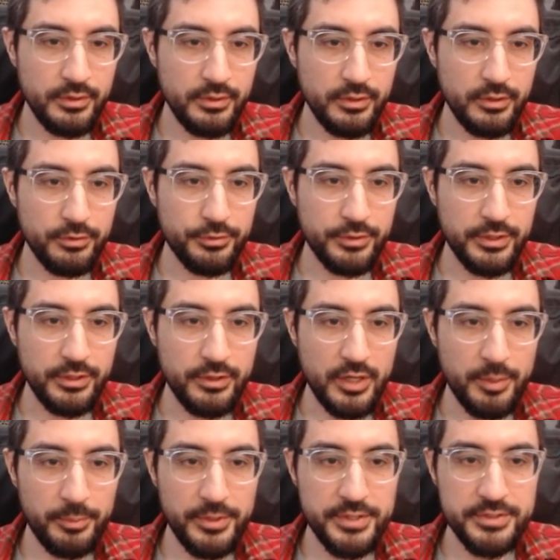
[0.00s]
Over here,
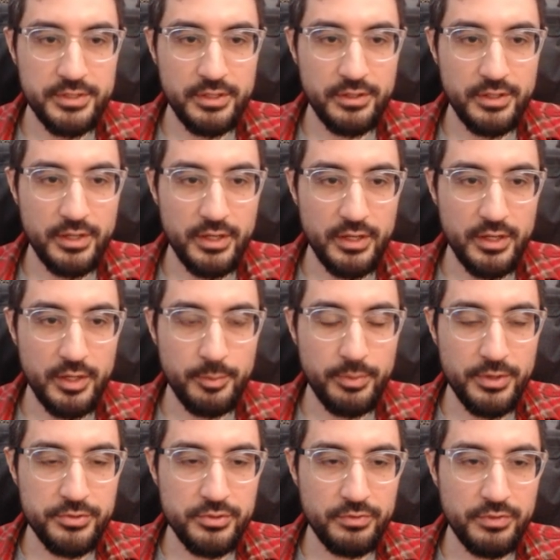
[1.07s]
I'm listing a
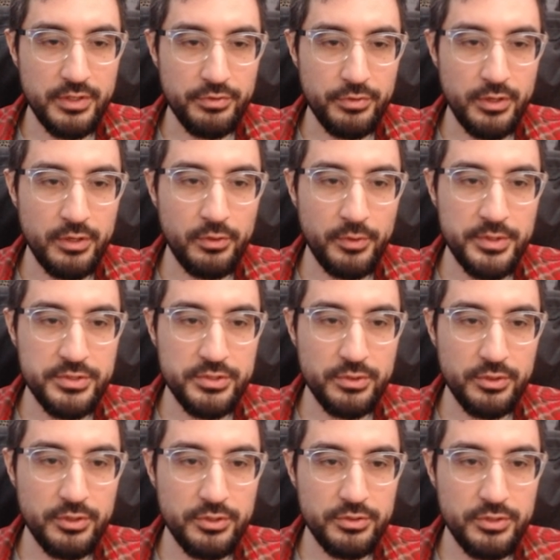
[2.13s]
bunch of different anoints you
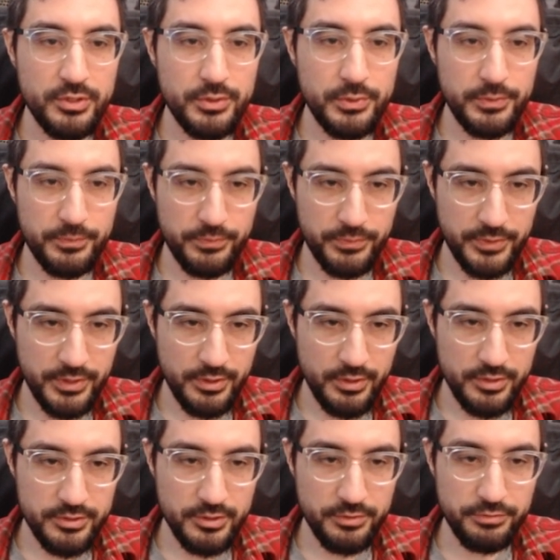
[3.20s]
could do.
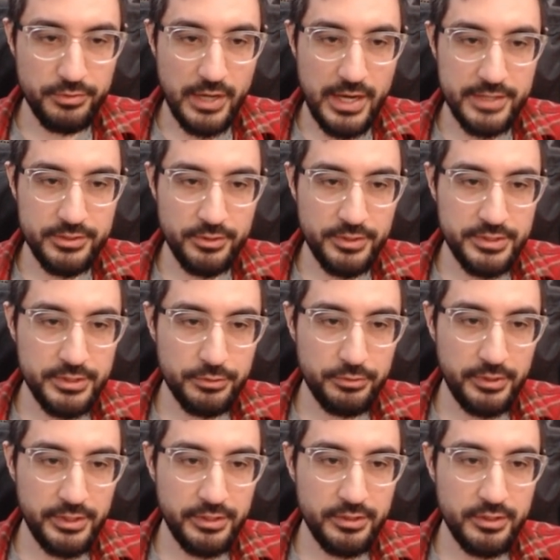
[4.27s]
So Frazzled is a
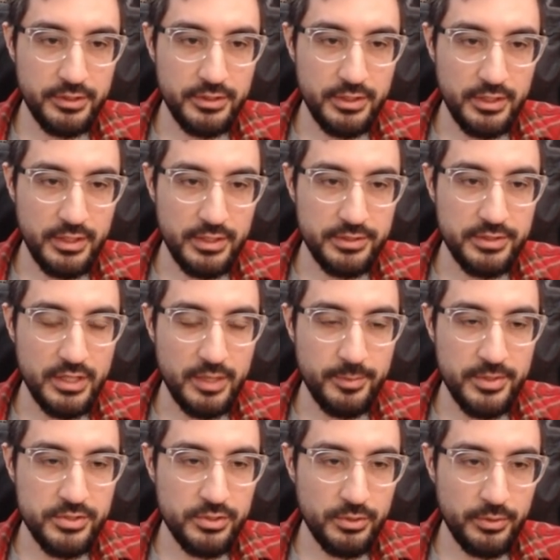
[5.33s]
really good
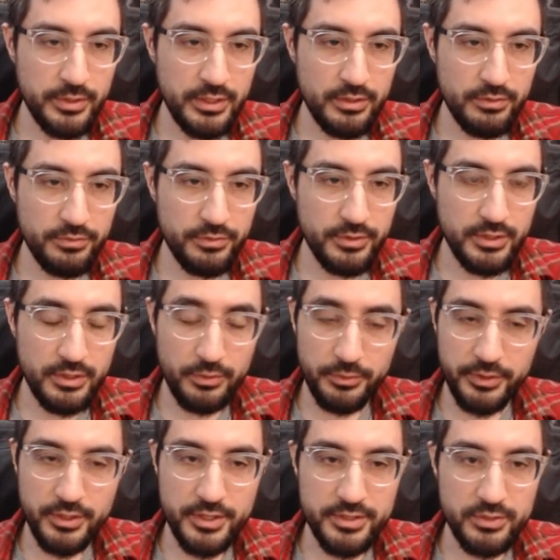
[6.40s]
damage anoint. It
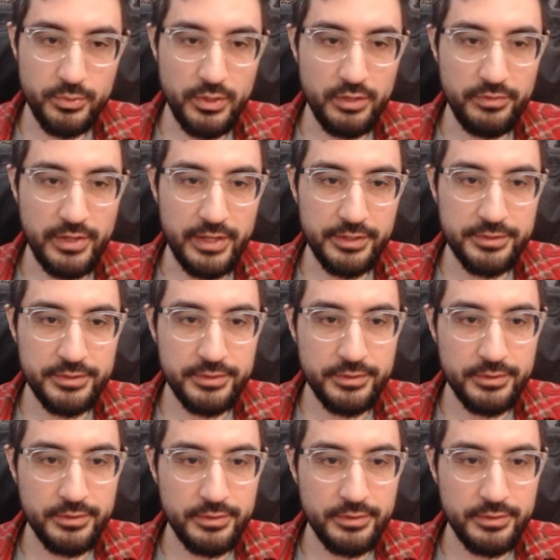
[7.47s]
only costs 12x.